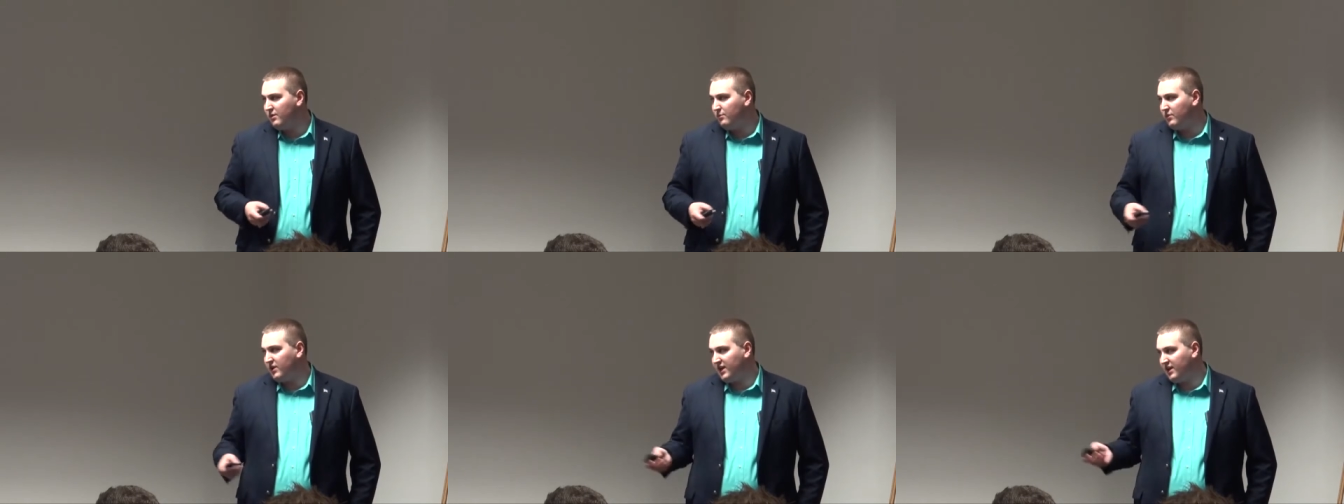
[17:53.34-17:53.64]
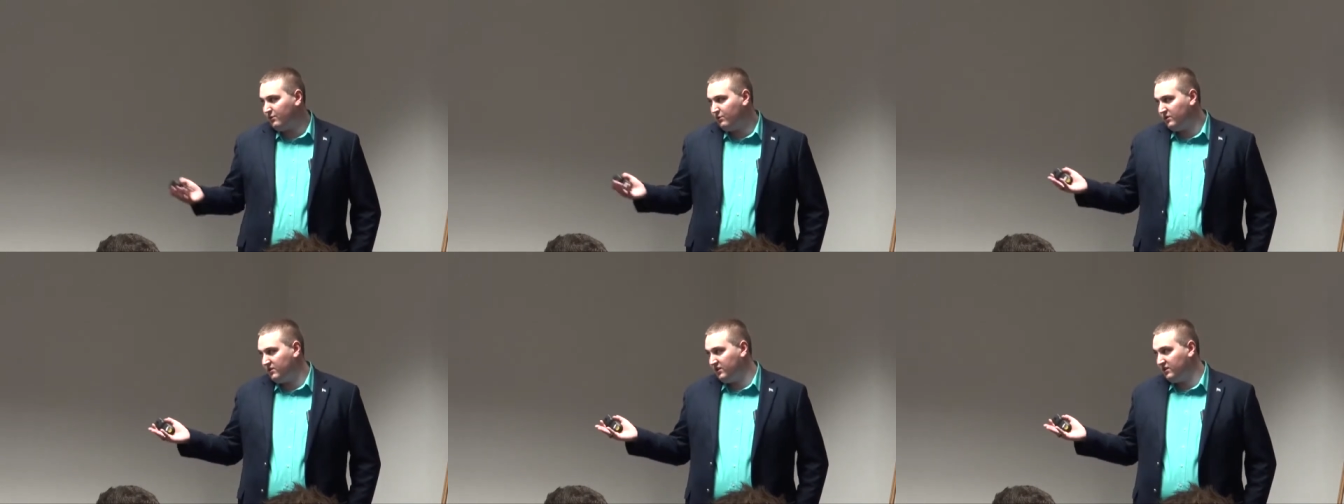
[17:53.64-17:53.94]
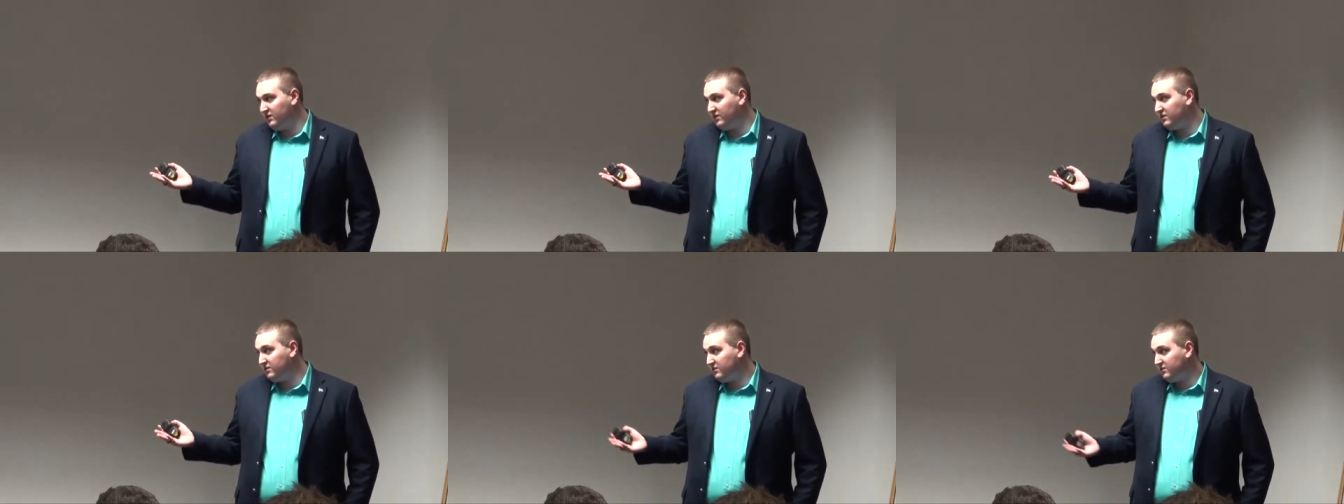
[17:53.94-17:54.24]
but I
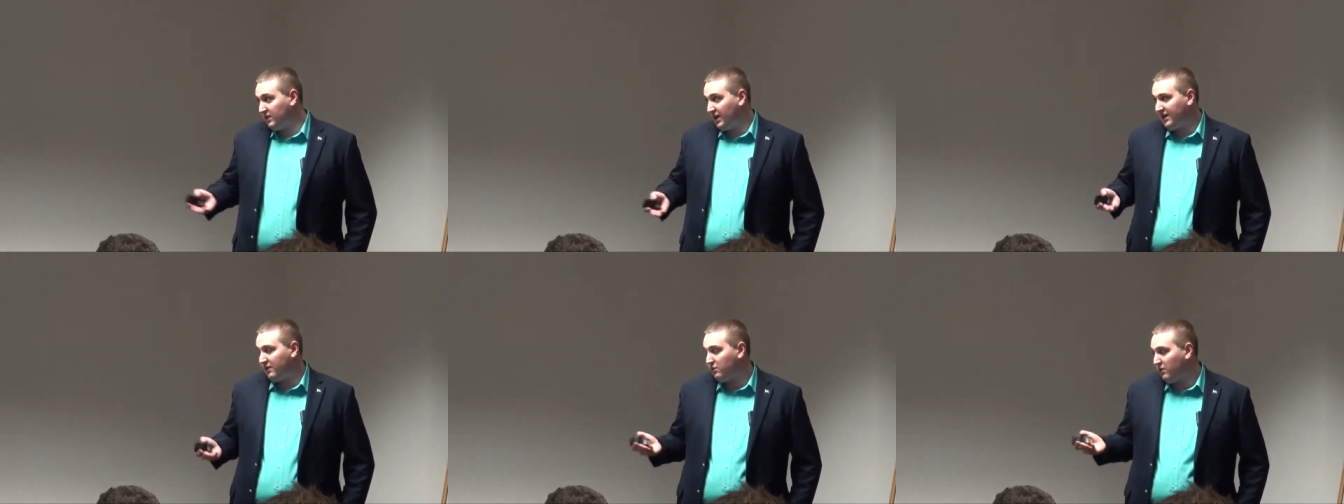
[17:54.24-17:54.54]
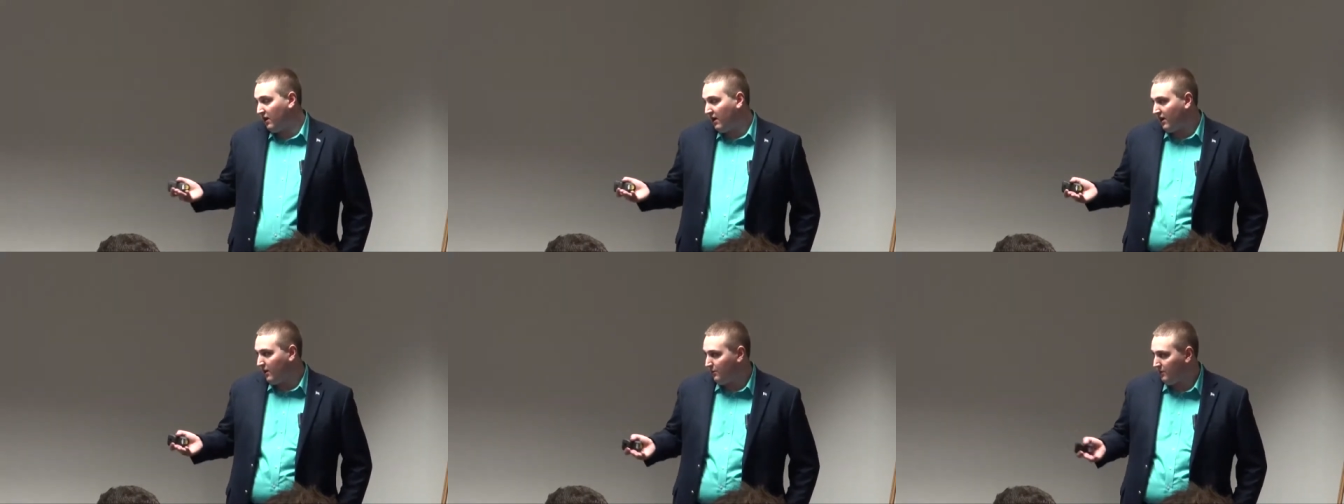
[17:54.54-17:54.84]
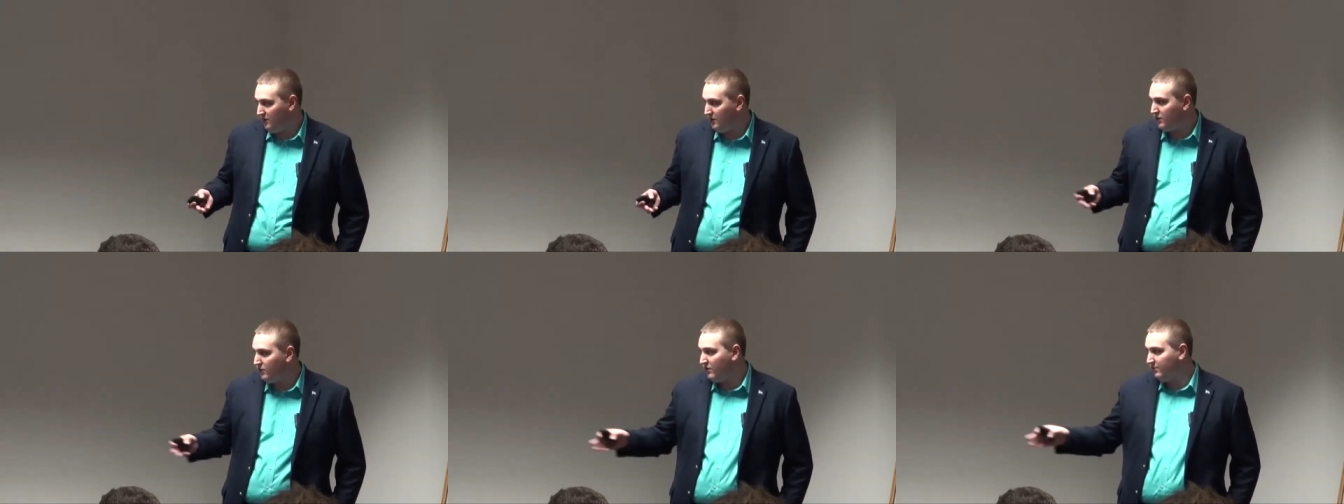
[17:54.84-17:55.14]
would, I don't know how I
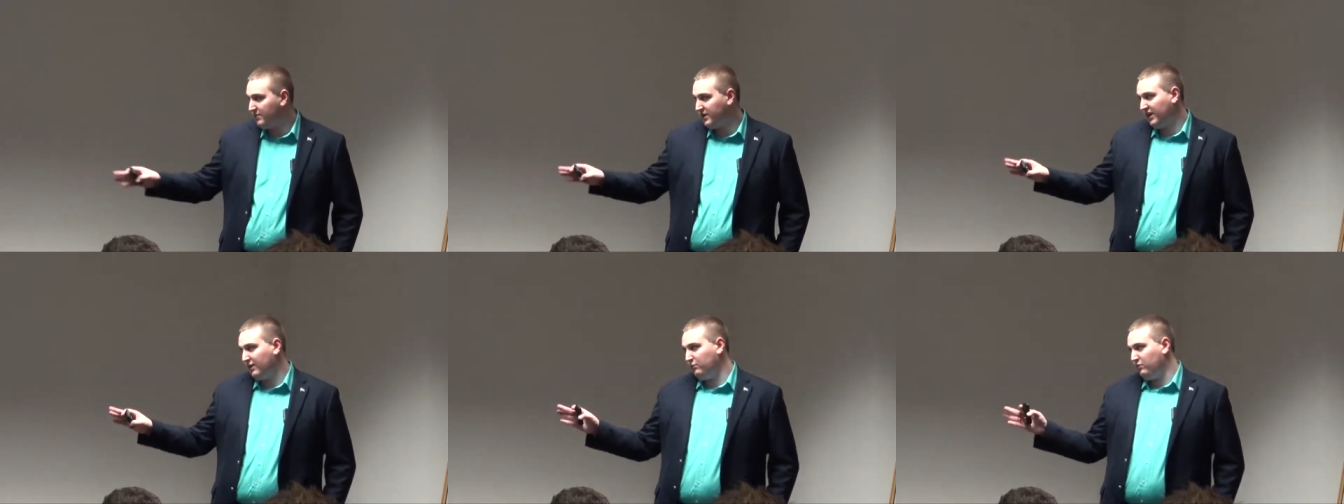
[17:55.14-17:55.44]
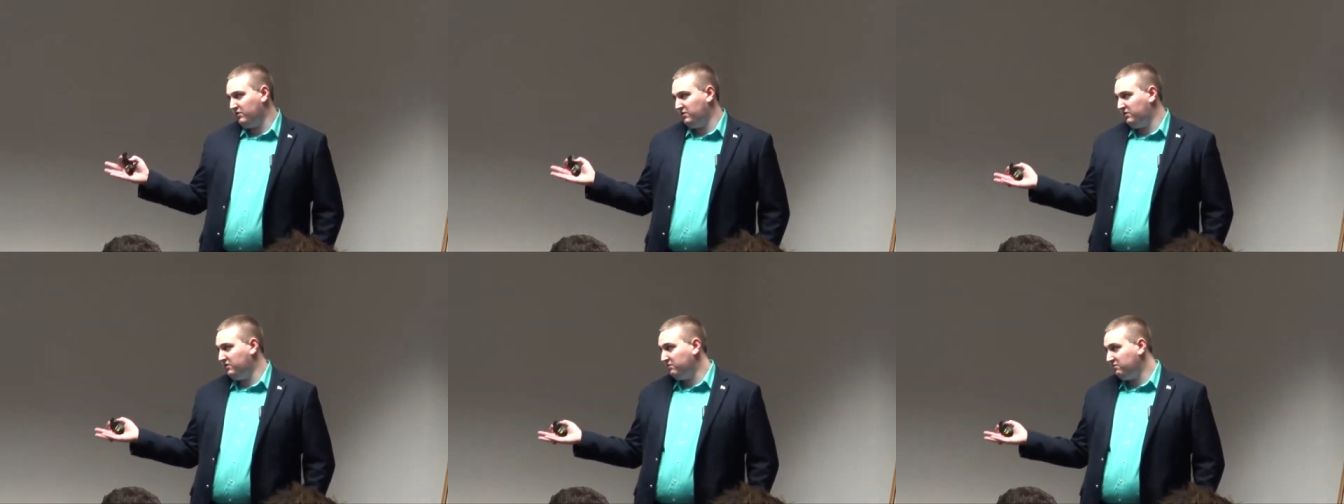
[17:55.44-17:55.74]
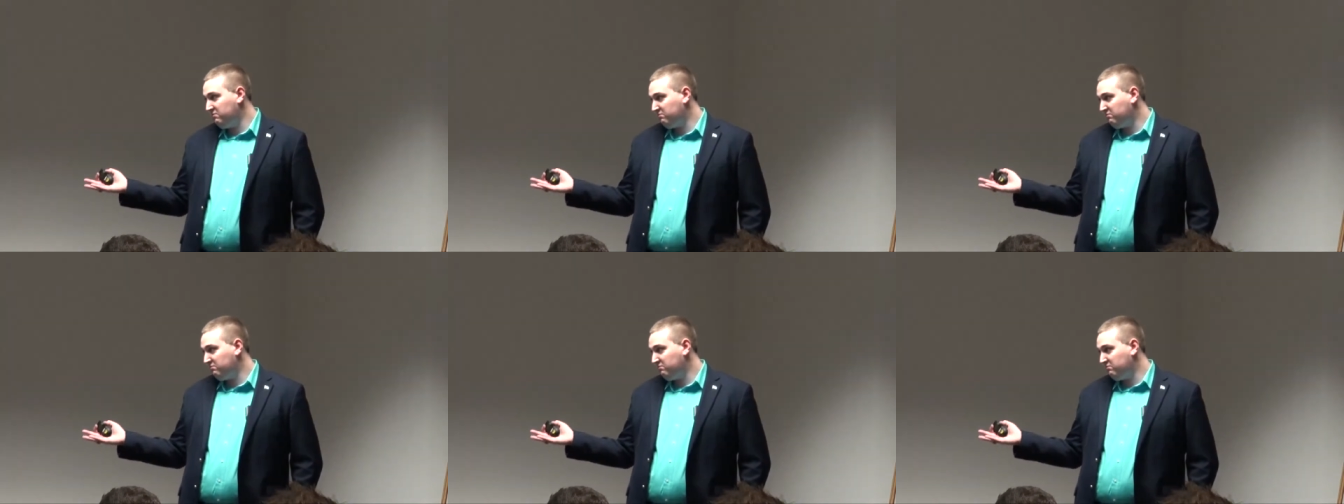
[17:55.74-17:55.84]
would do it, but I would